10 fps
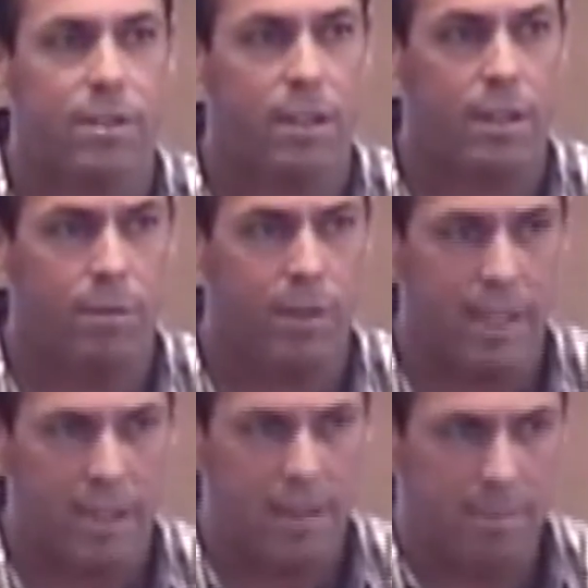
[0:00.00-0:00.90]
It
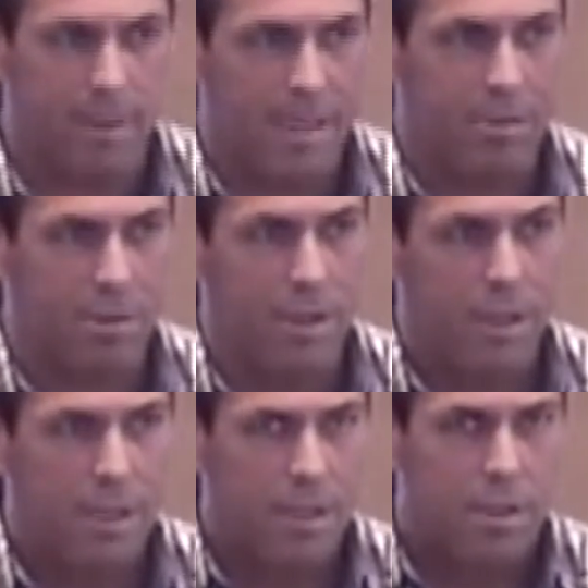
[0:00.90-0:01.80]
related the Bible
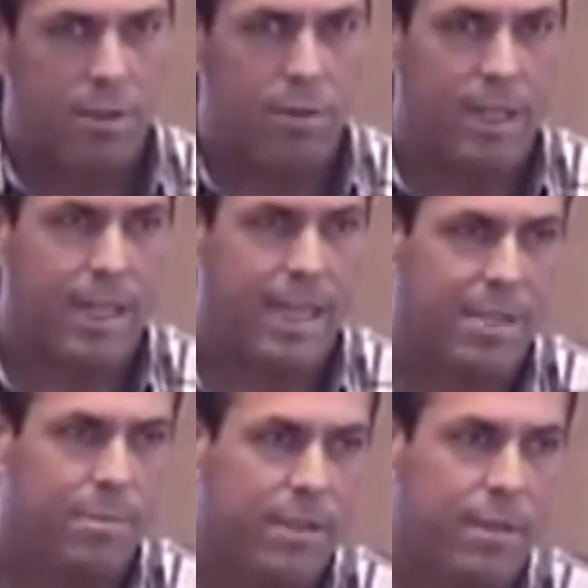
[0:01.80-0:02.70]
to a lot of
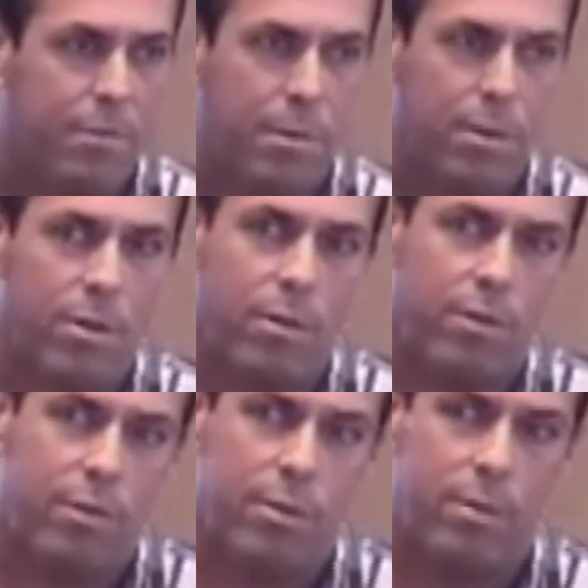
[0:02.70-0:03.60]
aspects that we were going
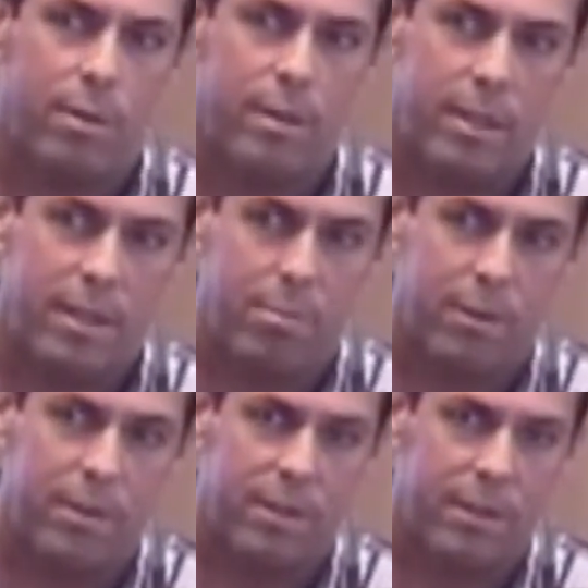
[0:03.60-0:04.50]
through in the
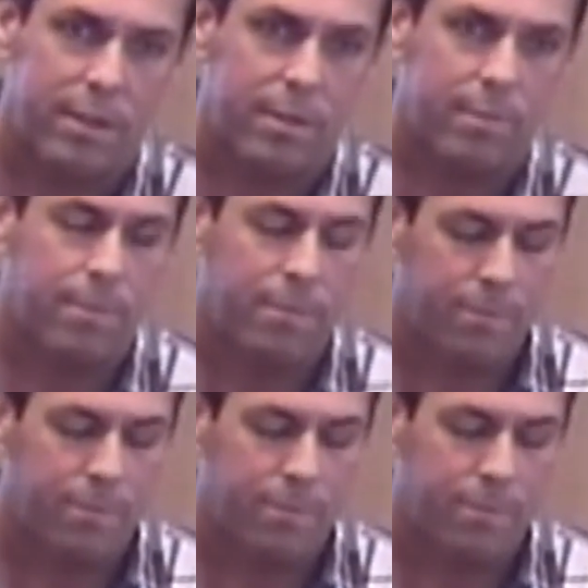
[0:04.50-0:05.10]
prison system.